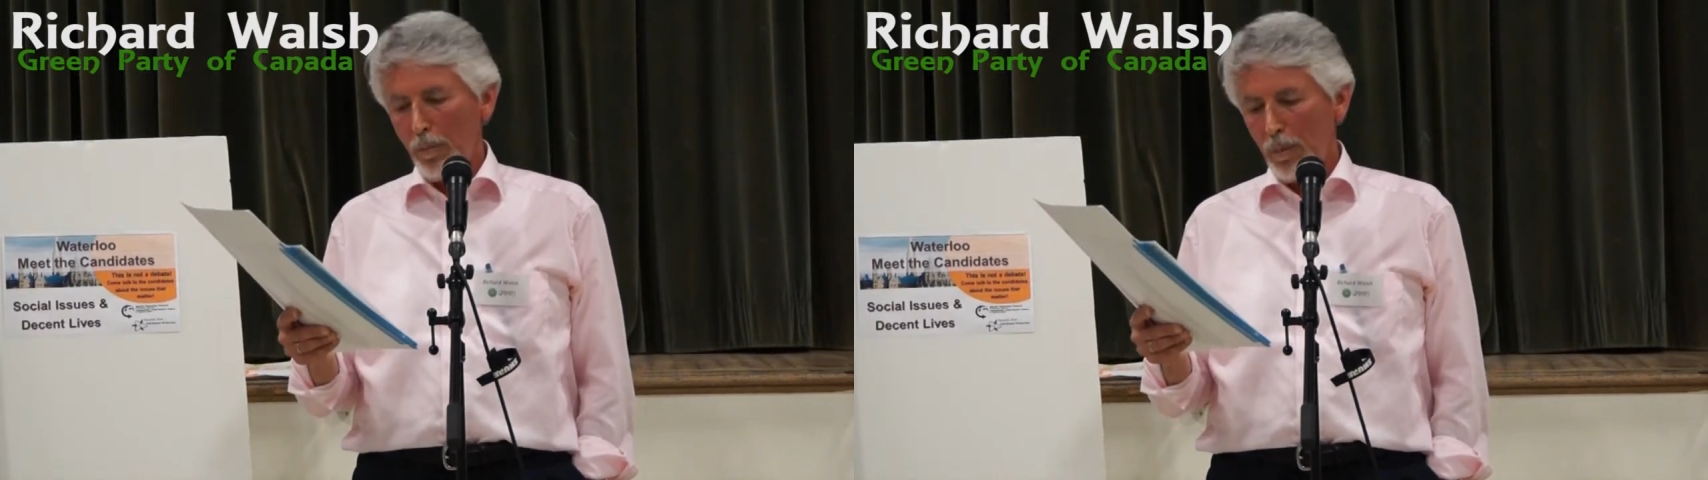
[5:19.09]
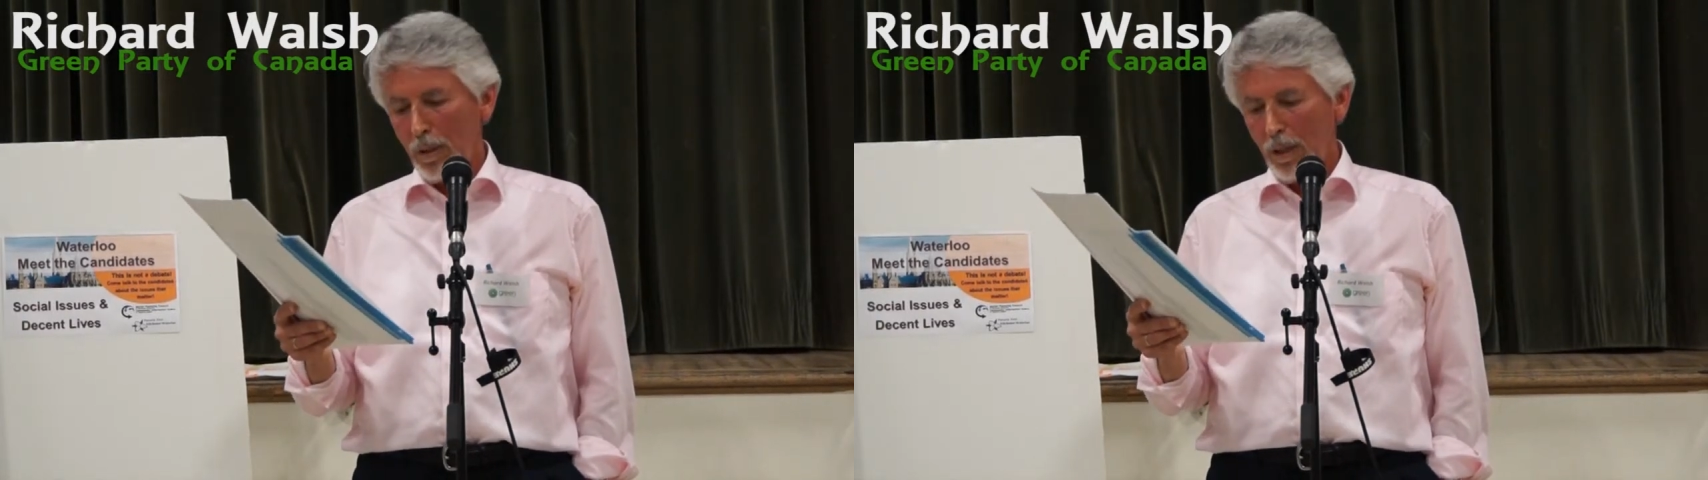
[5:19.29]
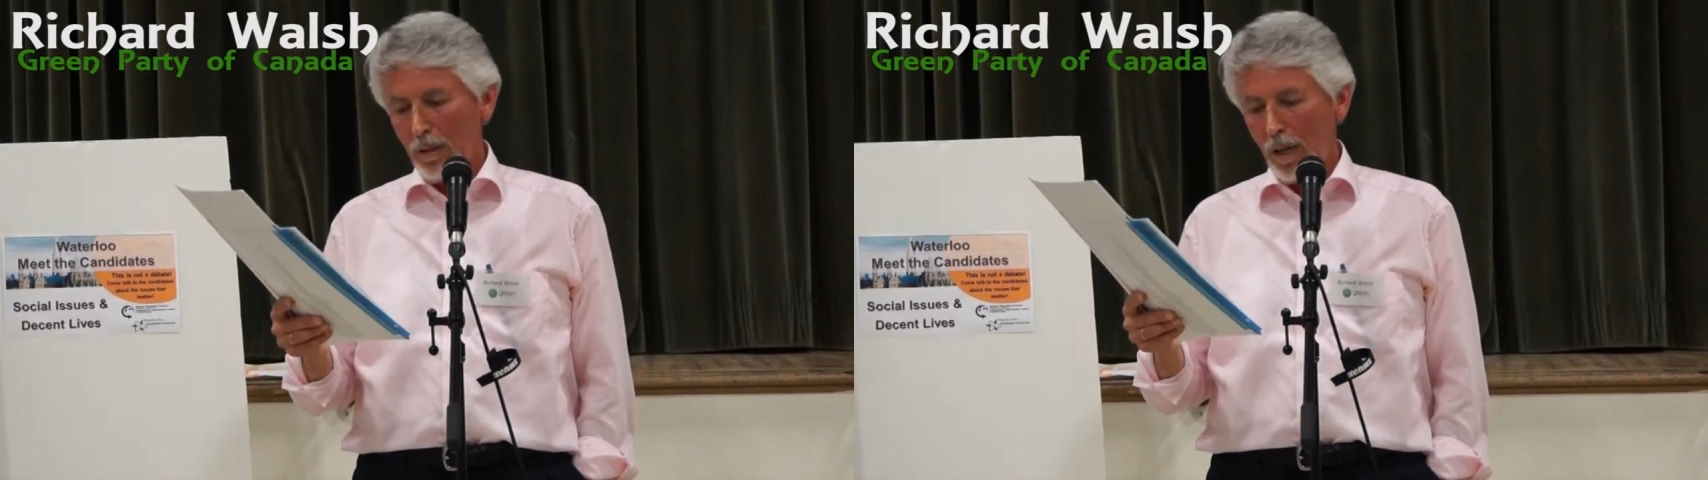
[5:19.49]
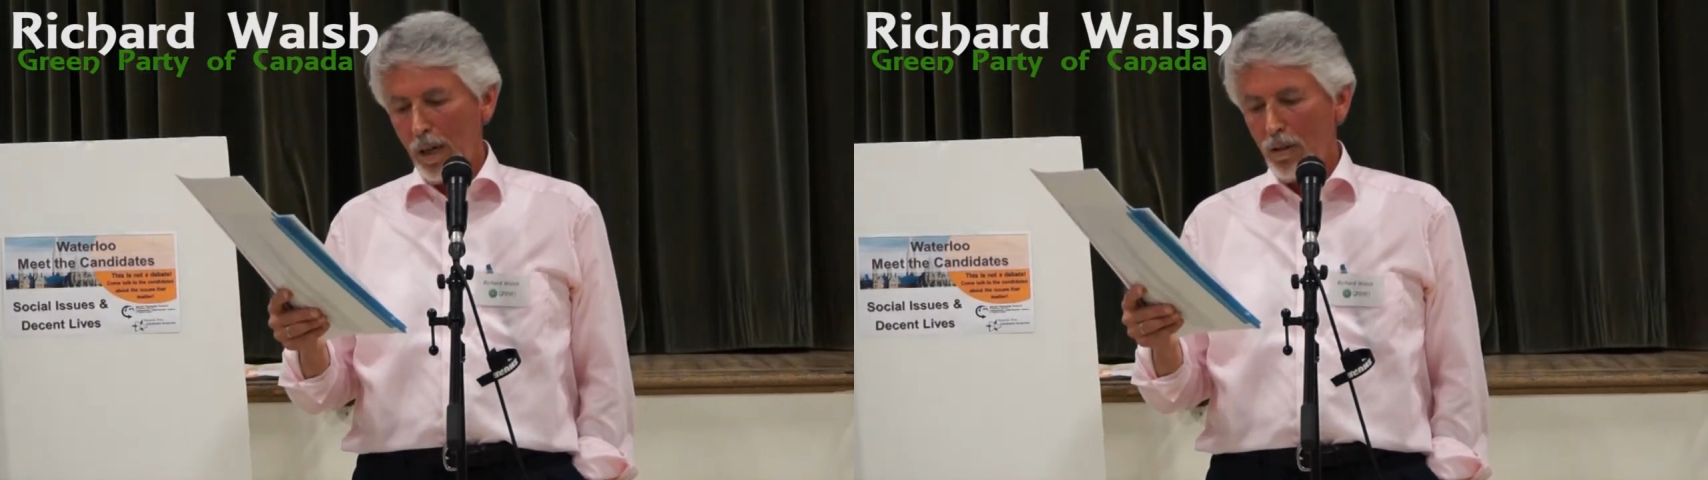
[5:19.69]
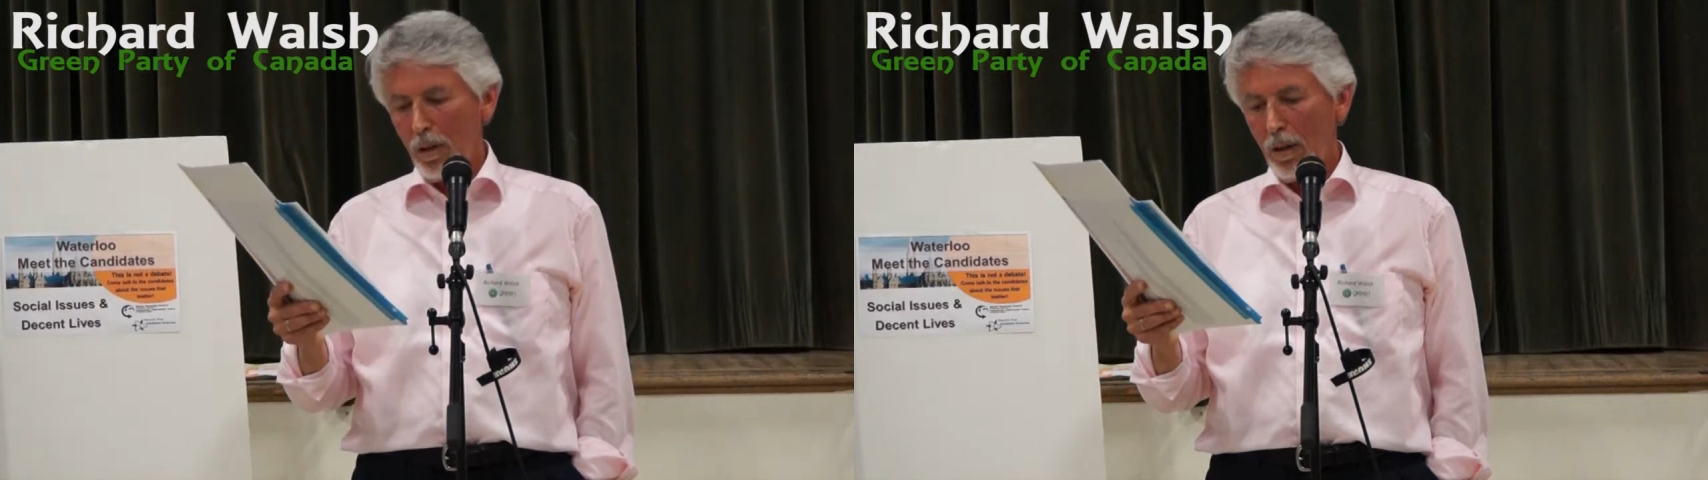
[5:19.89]

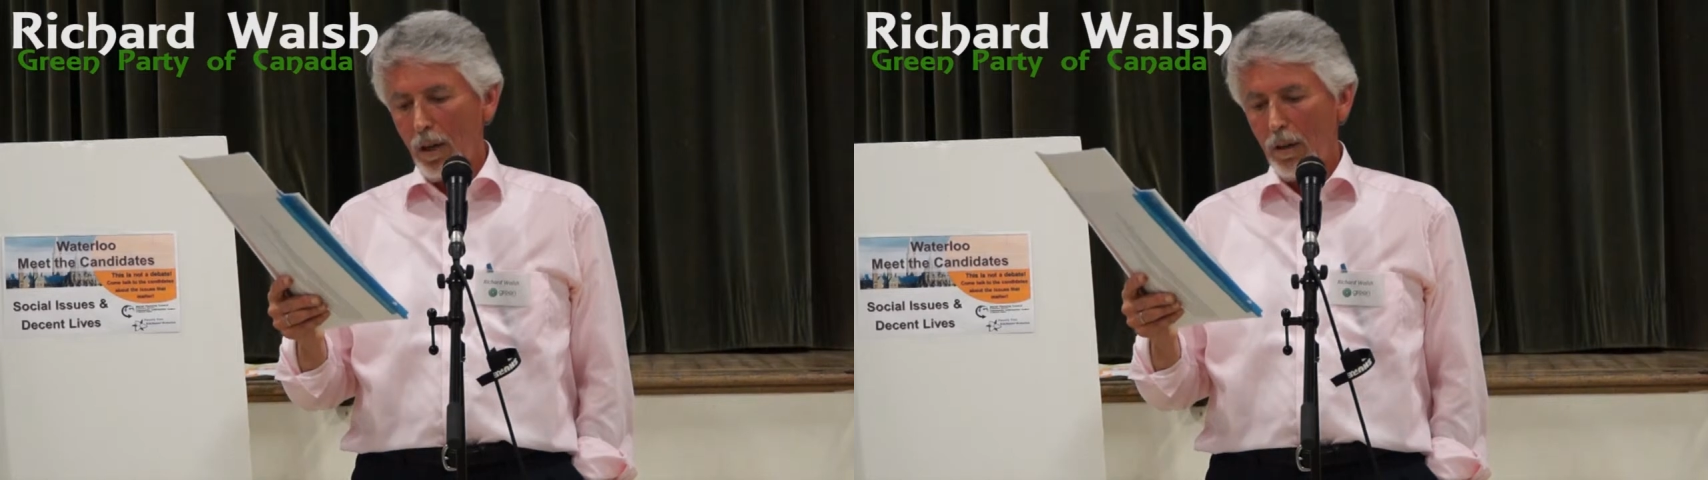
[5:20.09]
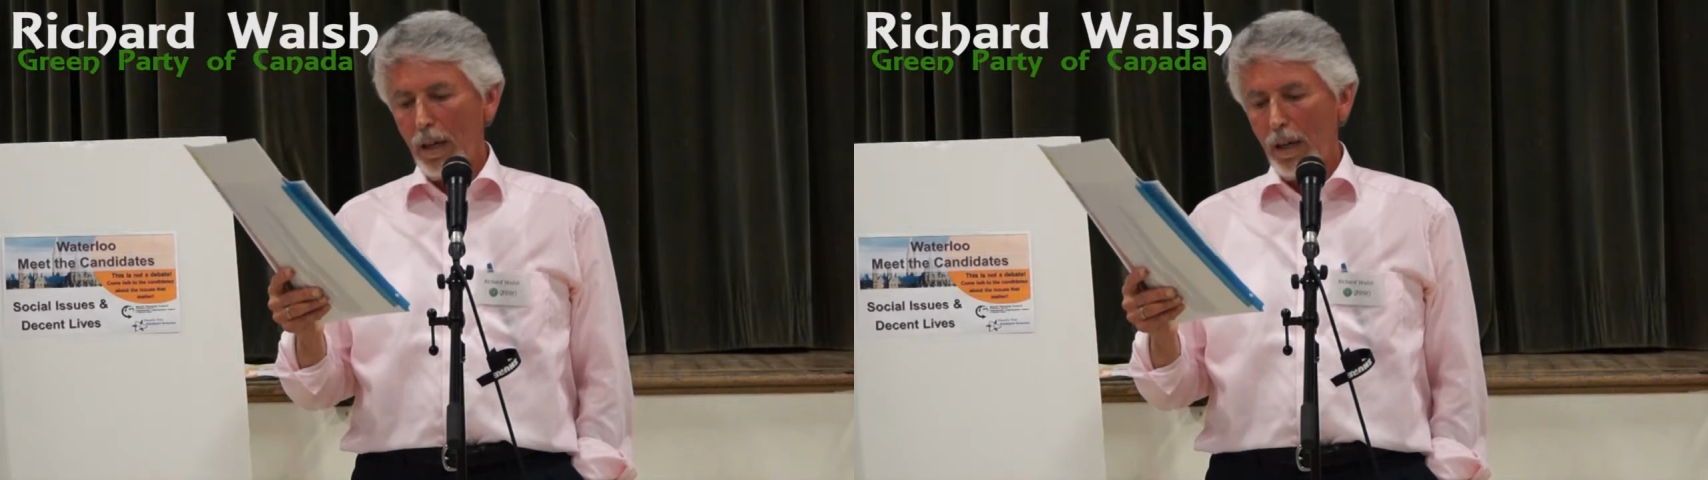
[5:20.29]
representation in